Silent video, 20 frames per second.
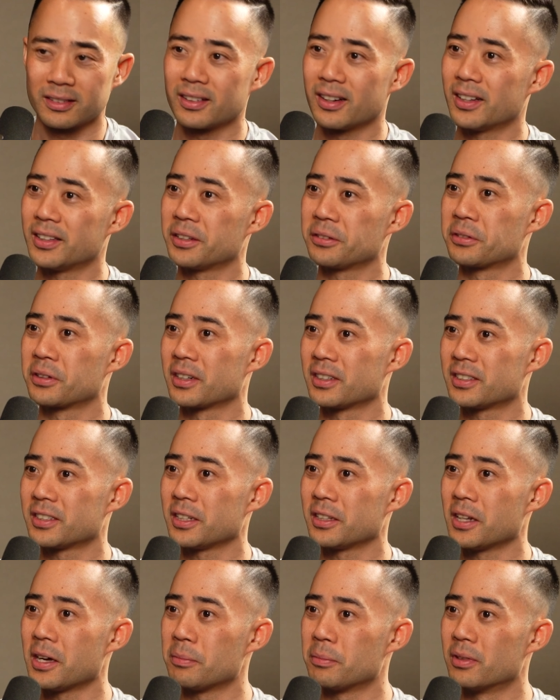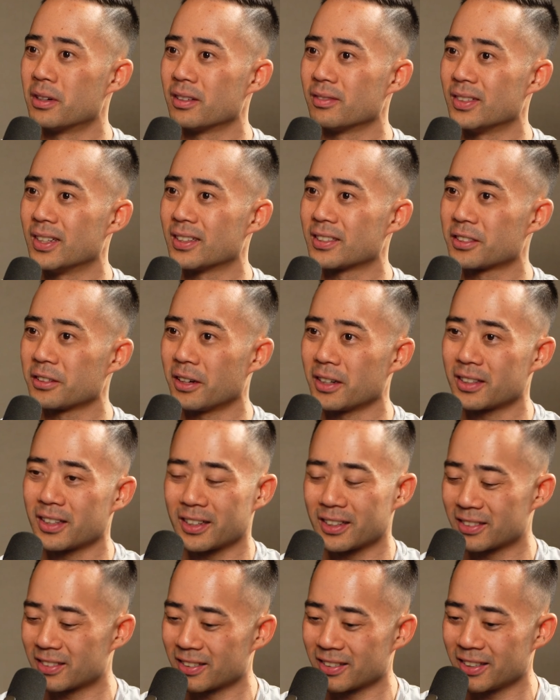I think we're going to see a lot more of this. So I
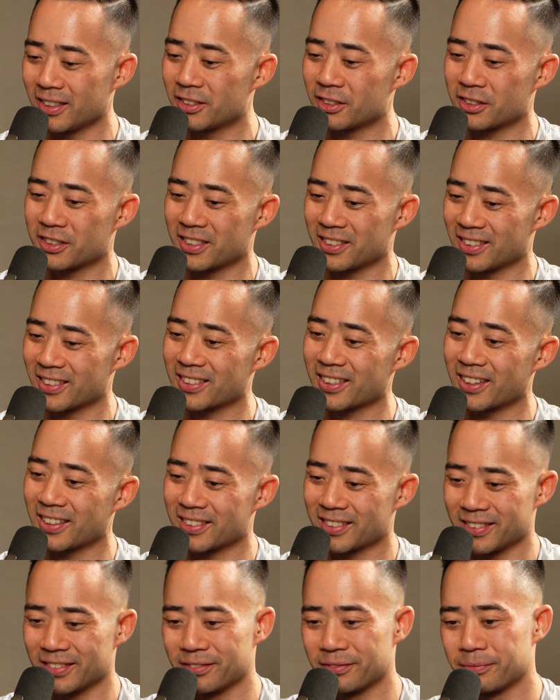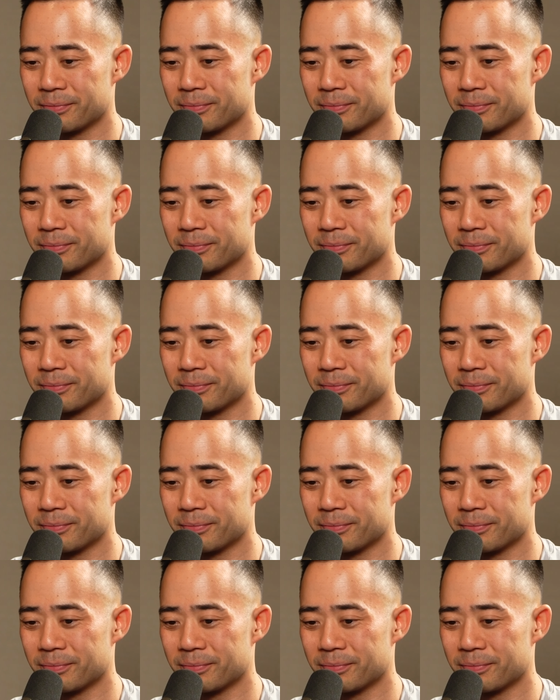think it's an interesting discussion.